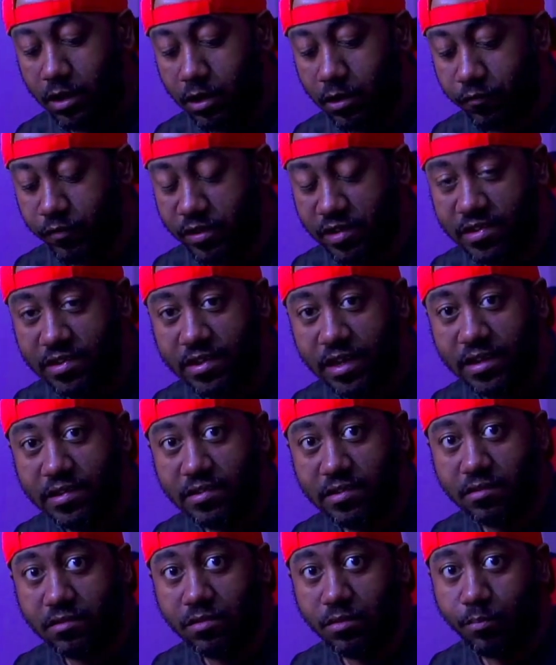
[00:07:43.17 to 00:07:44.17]

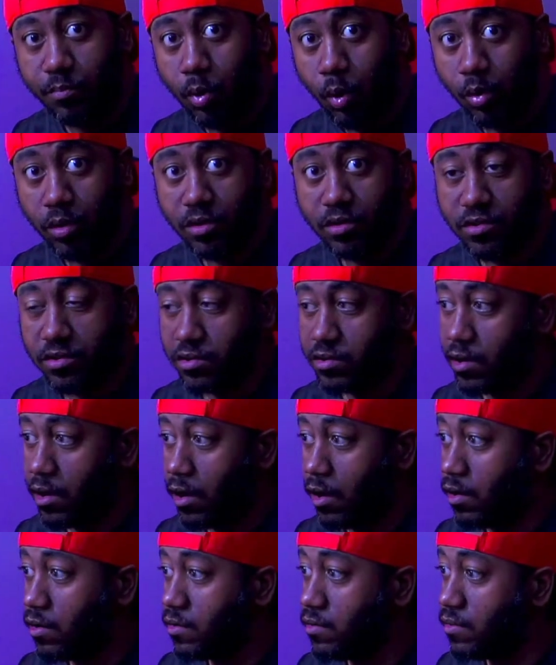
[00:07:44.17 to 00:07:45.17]
recessed port
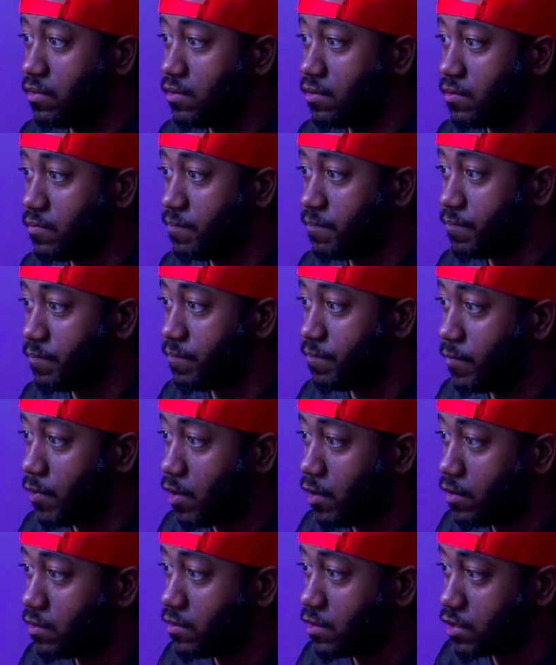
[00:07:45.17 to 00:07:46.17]
on
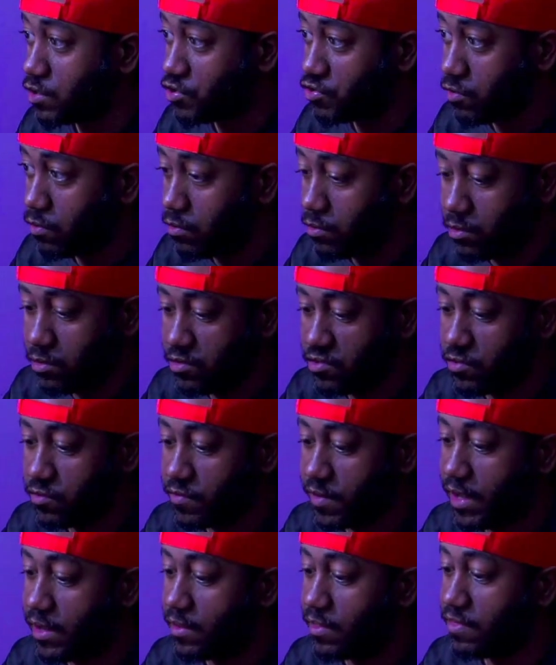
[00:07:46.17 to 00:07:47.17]
the controller so
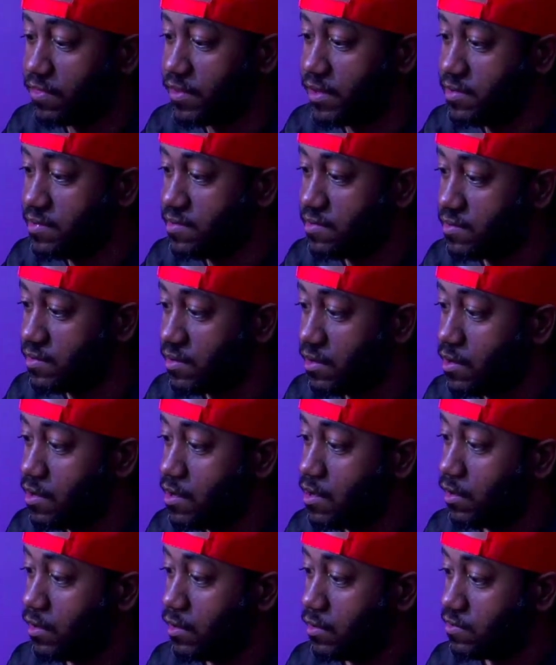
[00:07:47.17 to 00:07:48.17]
that this
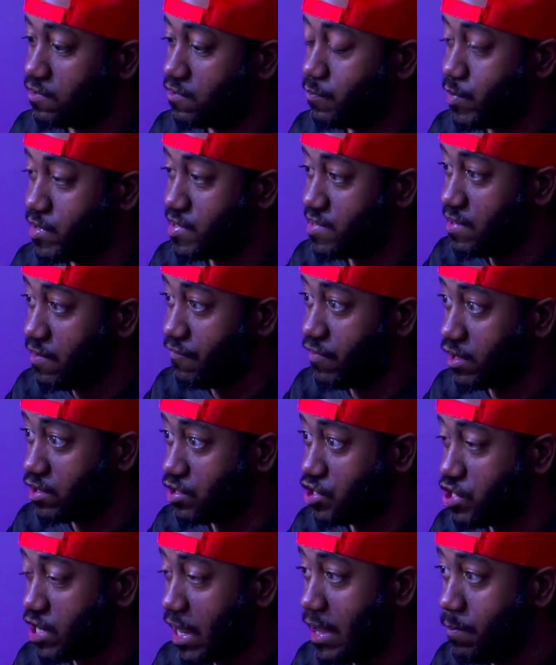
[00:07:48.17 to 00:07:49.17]
specific
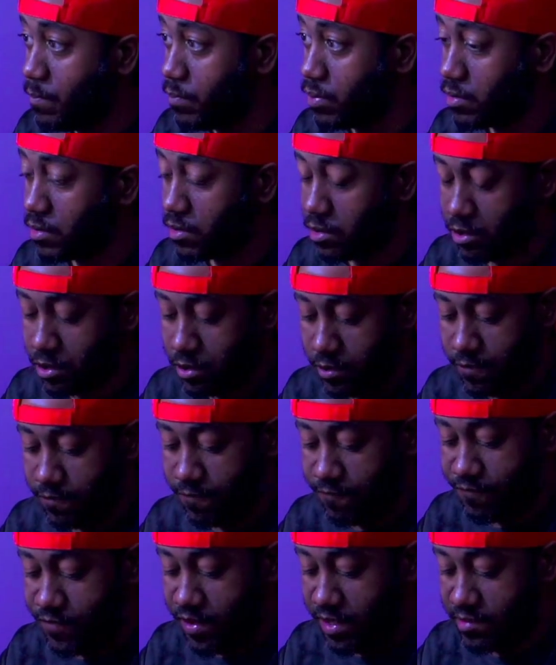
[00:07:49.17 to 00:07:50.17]
shape
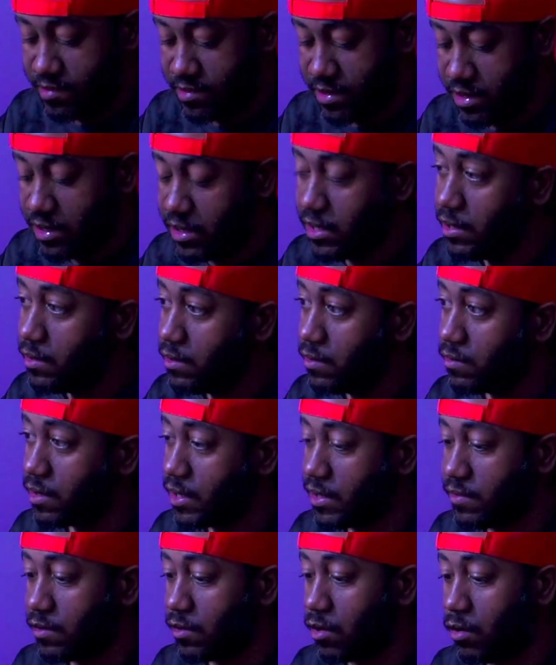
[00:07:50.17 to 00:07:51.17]
fits in here,
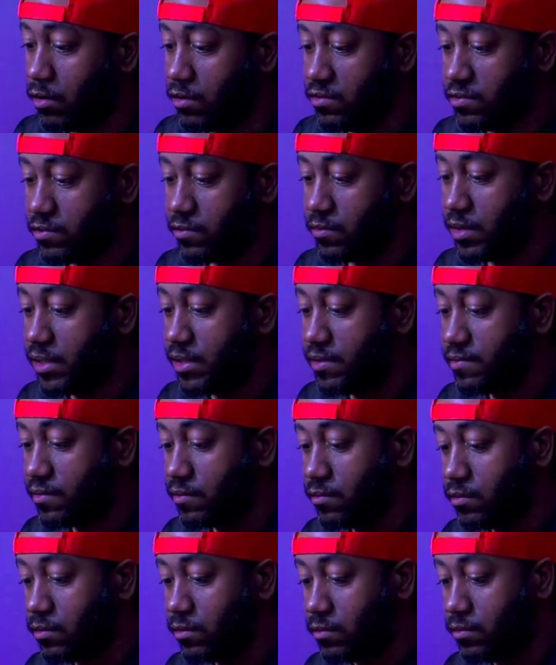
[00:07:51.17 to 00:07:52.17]
and there also is a
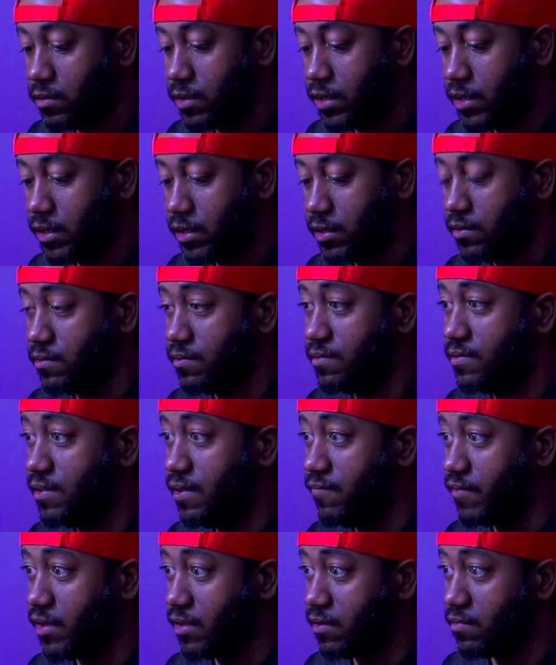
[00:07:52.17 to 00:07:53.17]
little
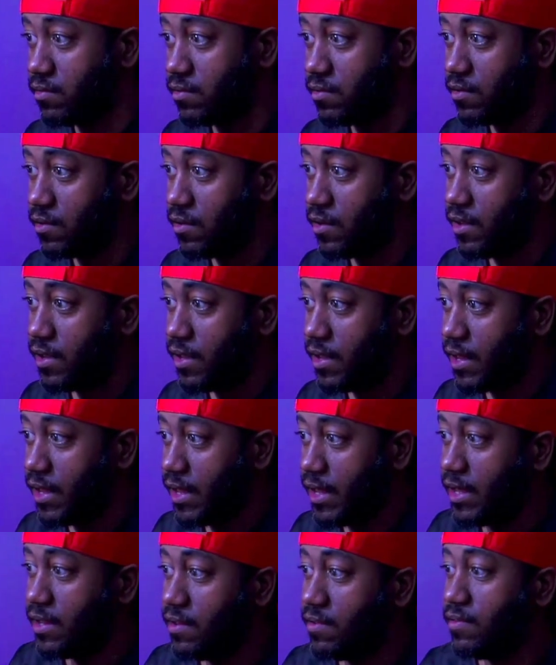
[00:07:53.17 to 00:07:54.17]
divot
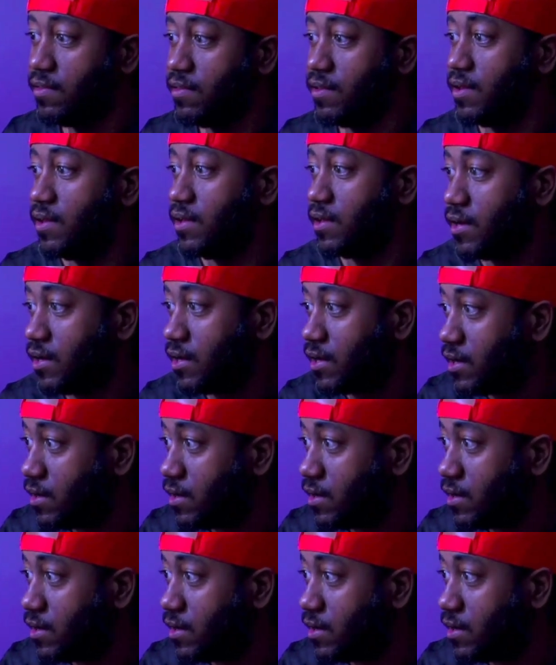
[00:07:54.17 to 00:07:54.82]
in the